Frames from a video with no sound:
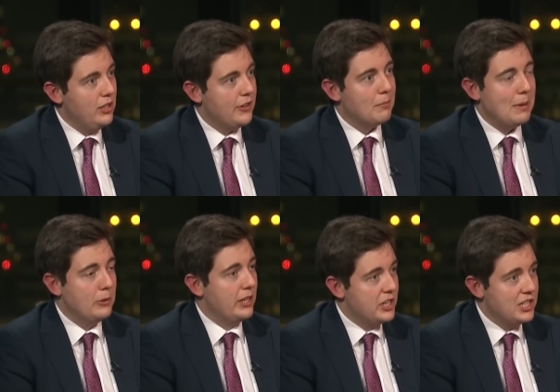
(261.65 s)
I think people
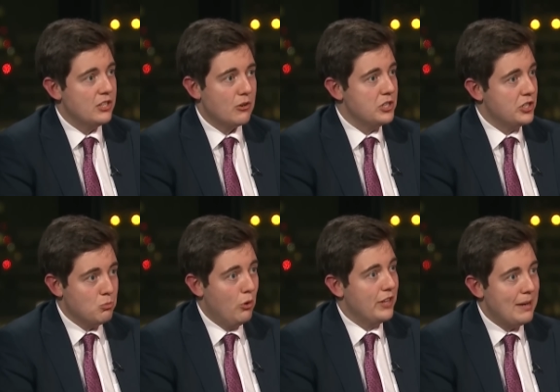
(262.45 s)
like Nadine Dorries just
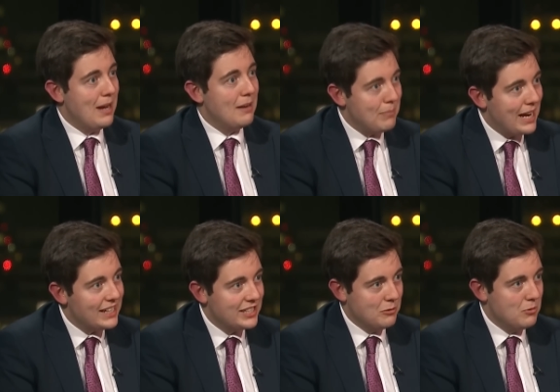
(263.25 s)
want their man
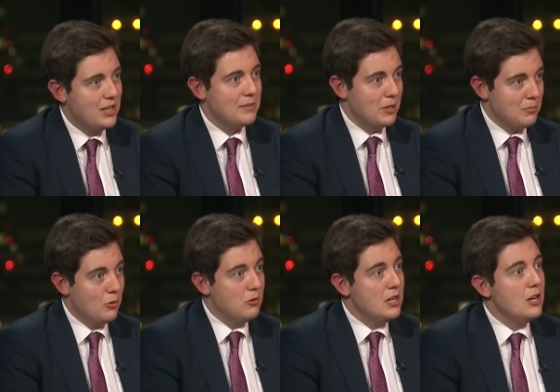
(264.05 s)
back, as it were. Regardless of